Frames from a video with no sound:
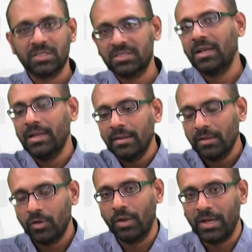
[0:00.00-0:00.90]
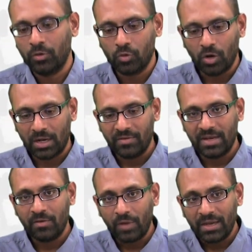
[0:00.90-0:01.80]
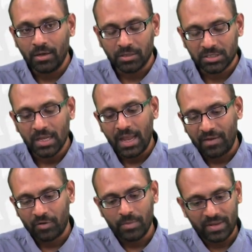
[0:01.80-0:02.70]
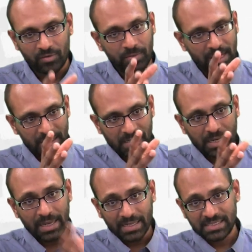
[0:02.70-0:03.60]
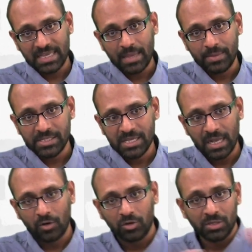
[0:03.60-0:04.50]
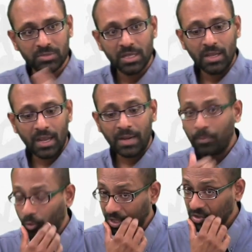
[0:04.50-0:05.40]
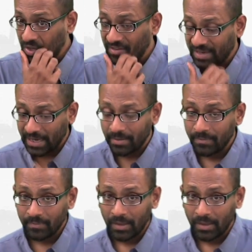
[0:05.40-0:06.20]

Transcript: This is really you know 802.11n and vendors have to make from taking their legacy ABG algorithms and porting to 11n.